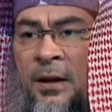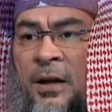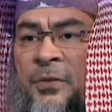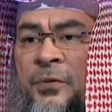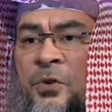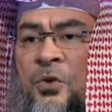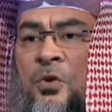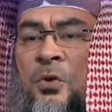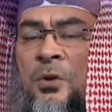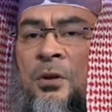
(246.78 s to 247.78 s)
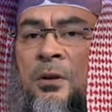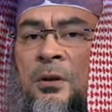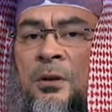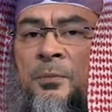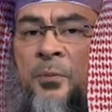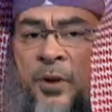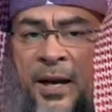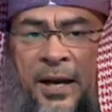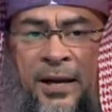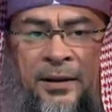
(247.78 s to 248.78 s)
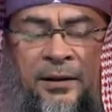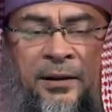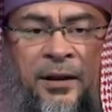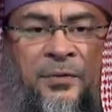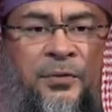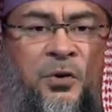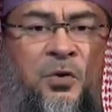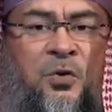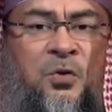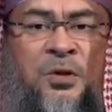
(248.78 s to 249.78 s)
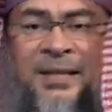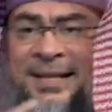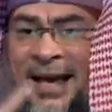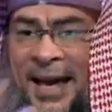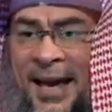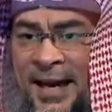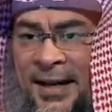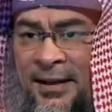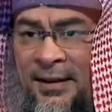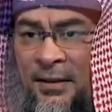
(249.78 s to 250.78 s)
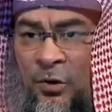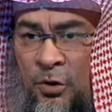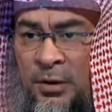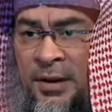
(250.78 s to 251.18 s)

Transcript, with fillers: if you pray, if you say good